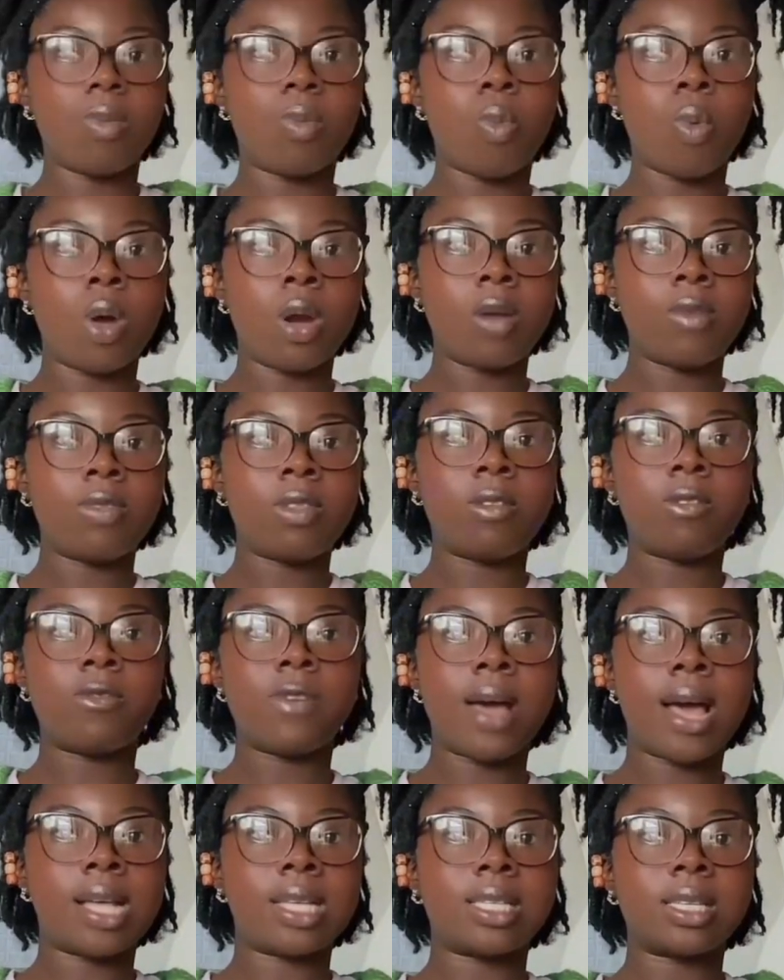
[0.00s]
One of the
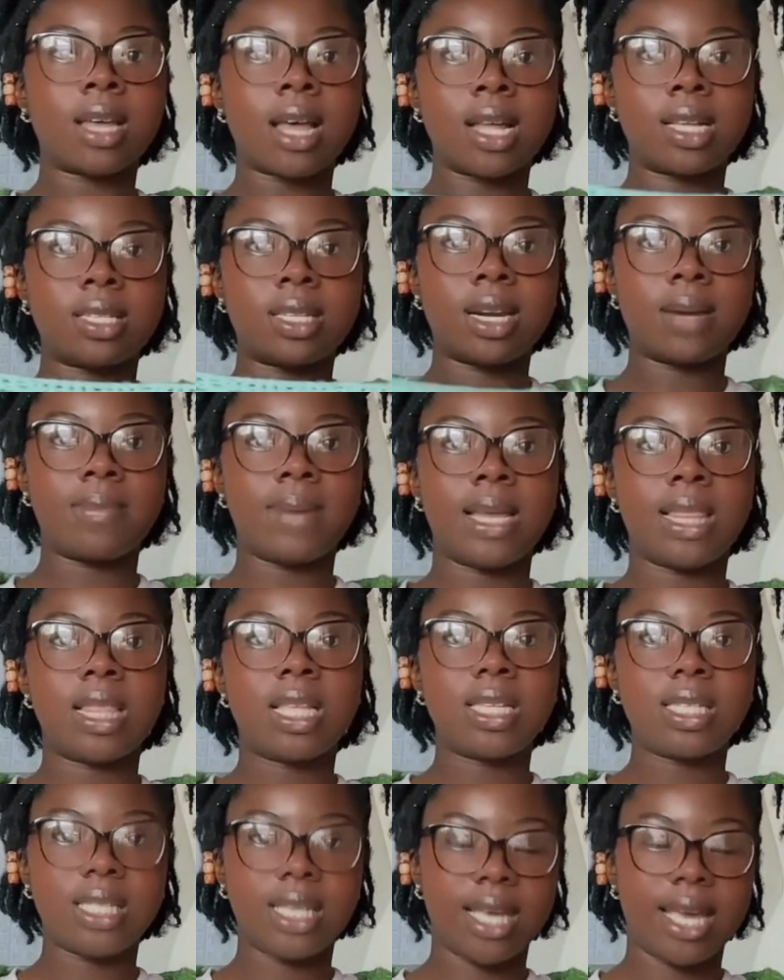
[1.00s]
first skirts that I made
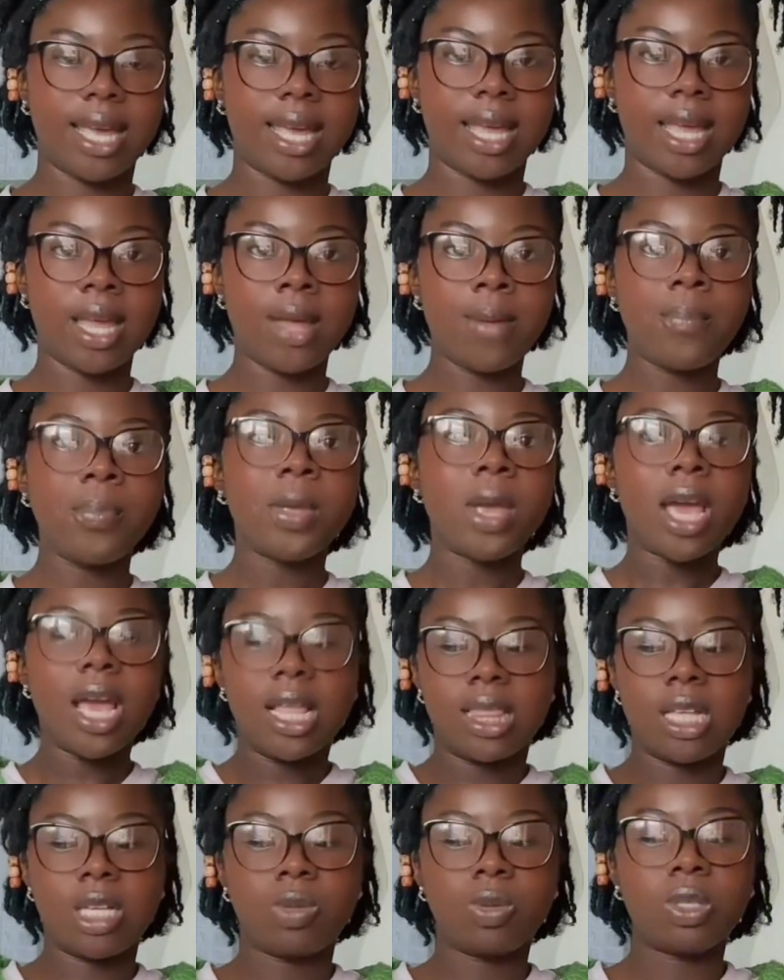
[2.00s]
this year,
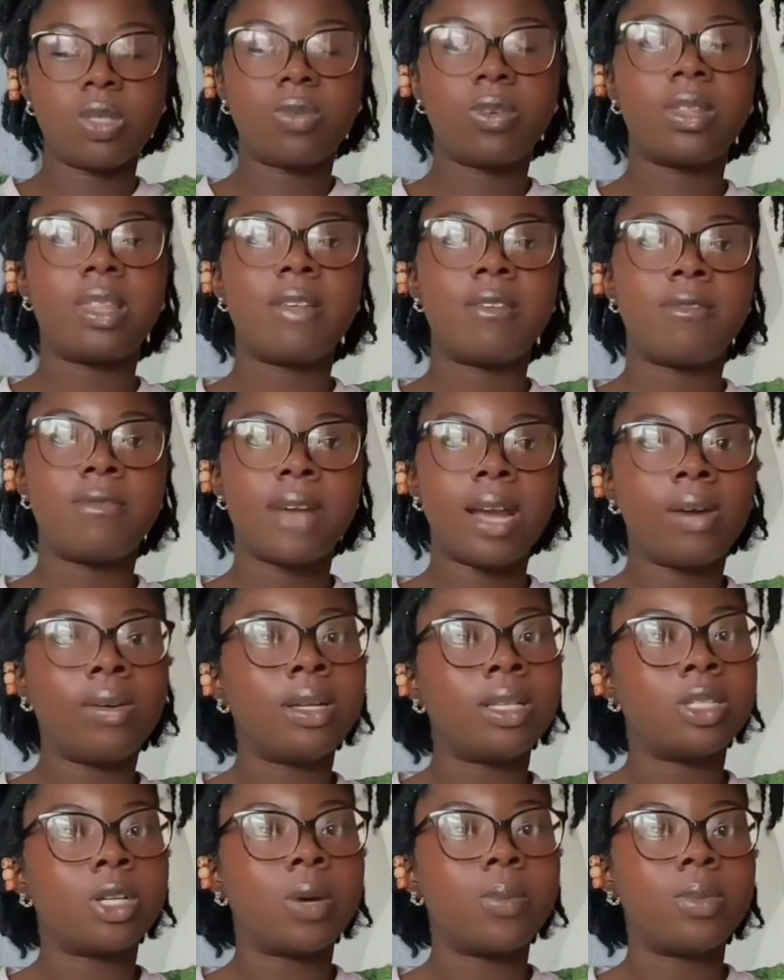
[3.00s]
this was for the
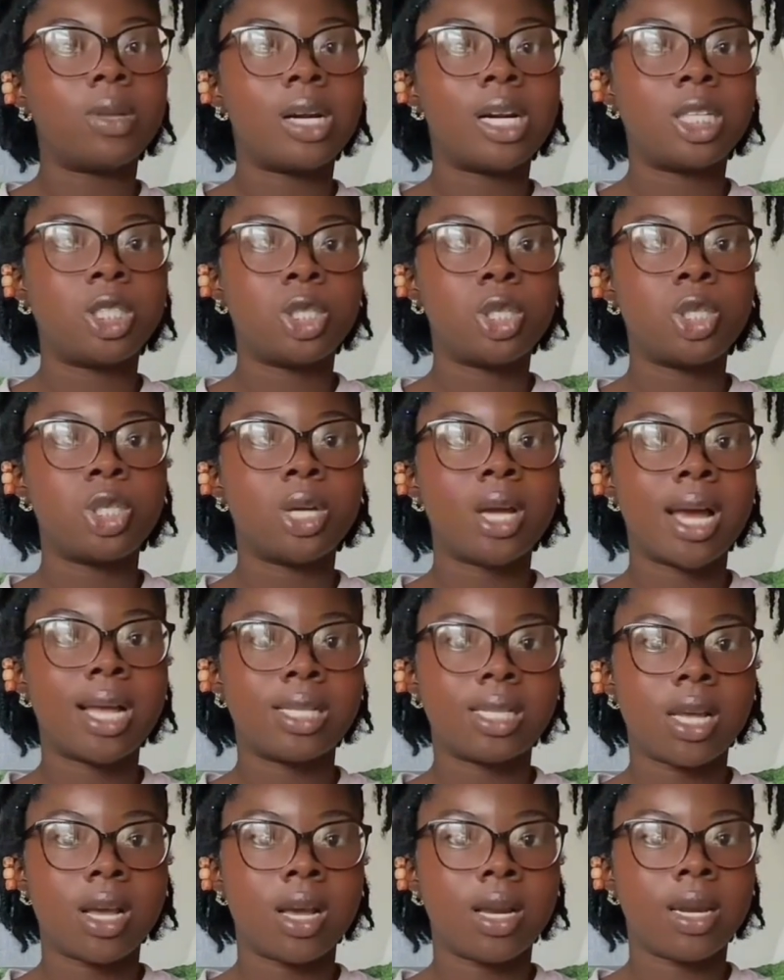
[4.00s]
fairy top that I showed you
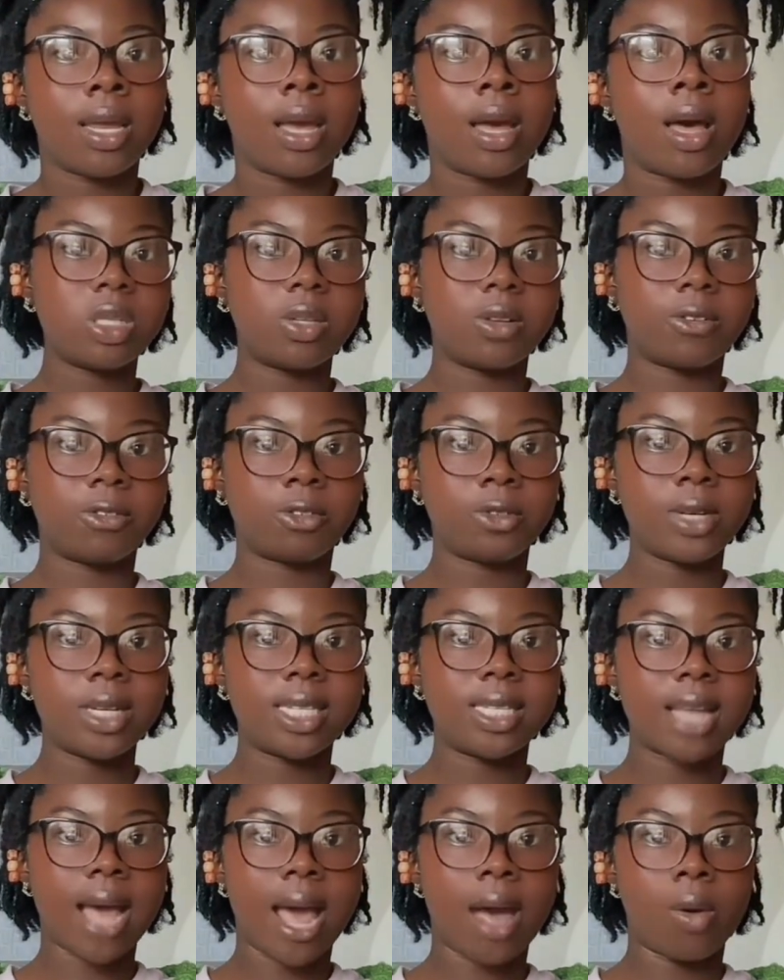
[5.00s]
guys earlier.
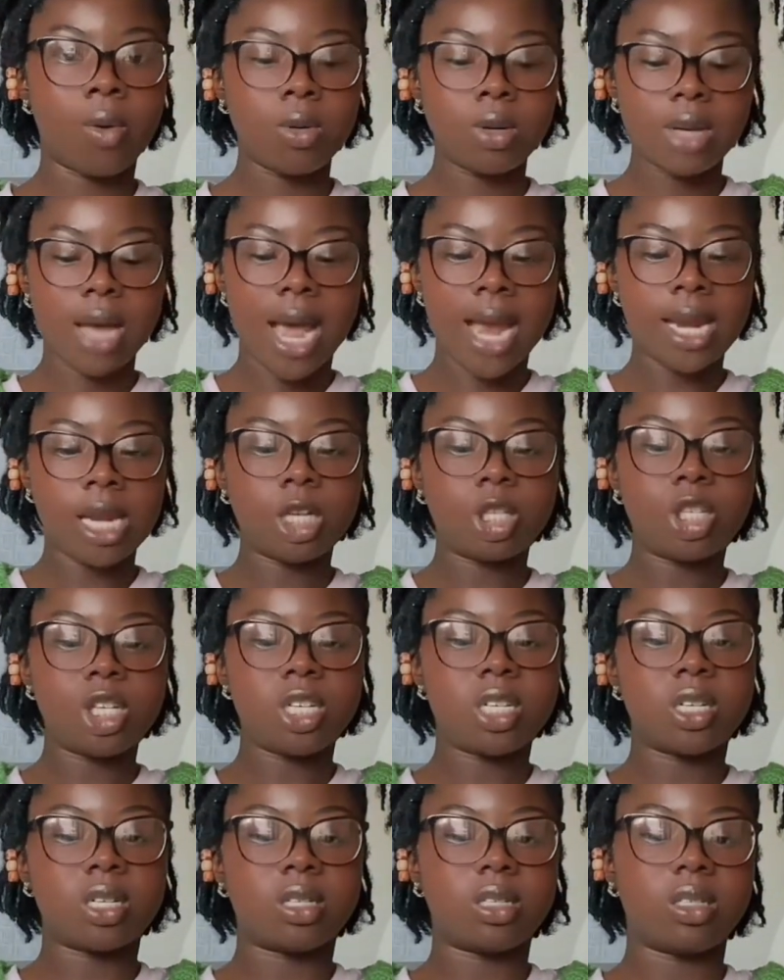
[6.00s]
Freestyled. I literally
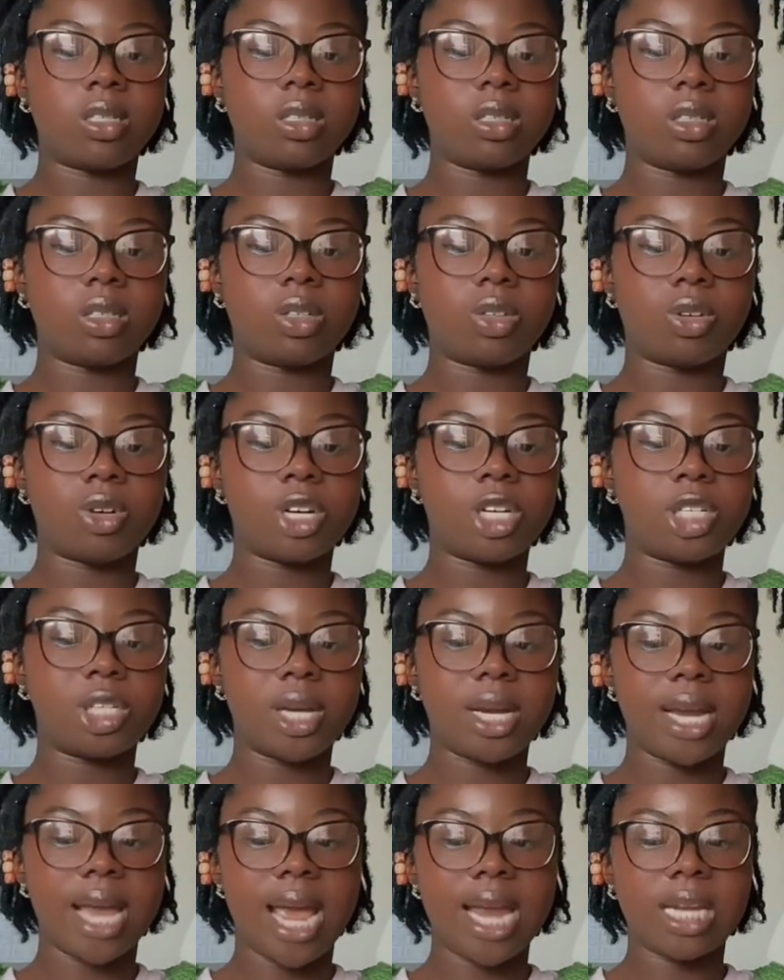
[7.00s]
just
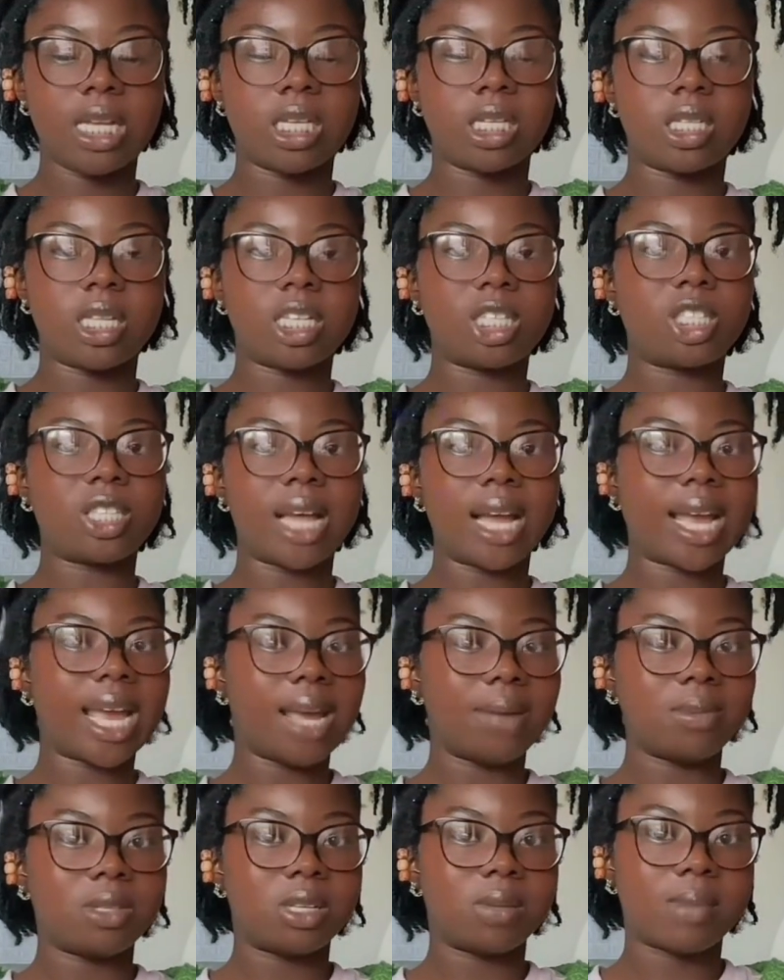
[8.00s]
crocheted any stitch that
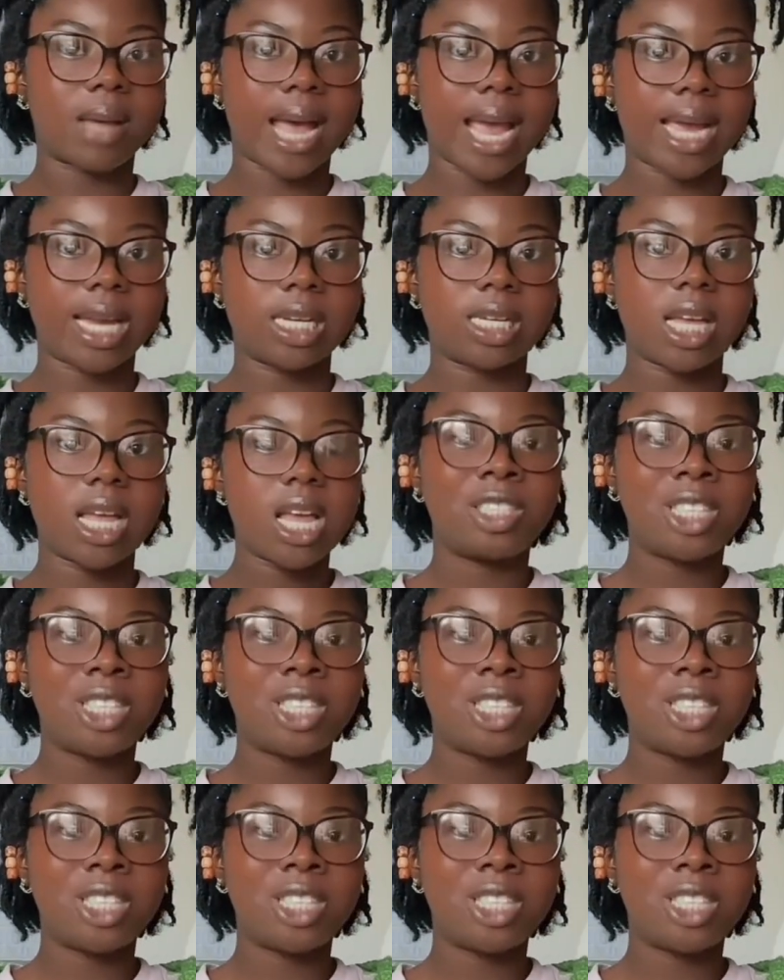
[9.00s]
came to mind.